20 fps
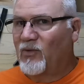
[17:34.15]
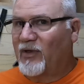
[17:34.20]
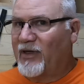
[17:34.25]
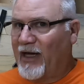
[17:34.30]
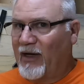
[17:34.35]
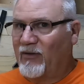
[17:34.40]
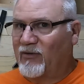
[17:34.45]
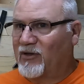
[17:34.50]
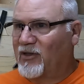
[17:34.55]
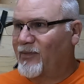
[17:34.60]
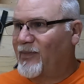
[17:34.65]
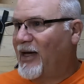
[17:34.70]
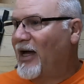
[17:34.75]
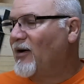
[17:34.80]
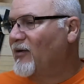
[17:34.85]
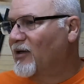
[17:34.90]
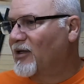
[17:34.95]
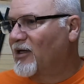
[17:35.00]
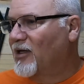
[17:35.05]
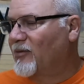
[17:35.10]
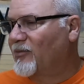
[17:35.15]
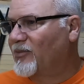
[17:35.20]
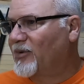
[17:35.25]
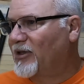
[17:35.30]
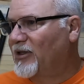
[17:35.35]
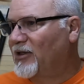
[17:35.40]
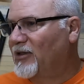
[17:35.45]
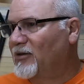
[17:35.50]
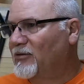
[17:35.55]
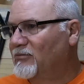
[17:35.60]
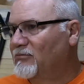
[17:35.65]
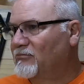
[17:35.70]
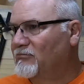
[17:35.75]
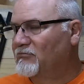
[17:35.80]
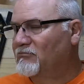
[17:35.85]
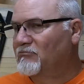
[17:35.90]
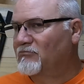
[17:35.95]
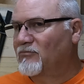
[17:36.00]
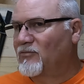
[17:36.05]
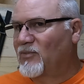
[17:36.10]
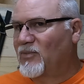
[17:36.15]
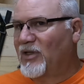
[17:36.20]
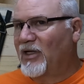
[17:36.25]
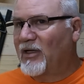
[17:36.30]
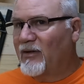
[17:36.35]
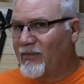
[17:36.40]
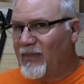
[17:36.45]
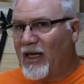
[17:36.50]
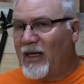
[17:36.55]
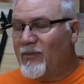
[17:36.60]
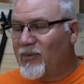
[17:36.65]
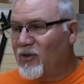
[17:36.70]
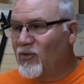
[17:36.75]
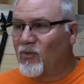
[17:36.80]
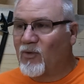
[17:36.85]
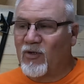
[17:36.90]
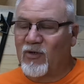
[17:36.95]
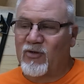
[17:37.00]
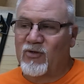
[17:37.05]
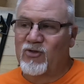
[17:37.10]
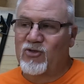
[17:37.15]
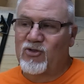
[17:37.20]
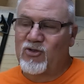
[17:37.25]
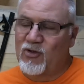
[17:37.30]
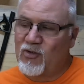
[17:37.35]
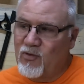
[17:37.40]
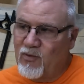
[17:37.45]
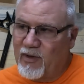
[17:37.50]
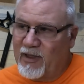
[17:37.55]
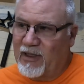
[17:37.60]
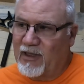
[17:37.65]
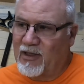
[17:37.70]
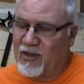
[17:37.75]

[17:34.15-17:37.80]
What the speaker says: without the power company, then it may be worth doing.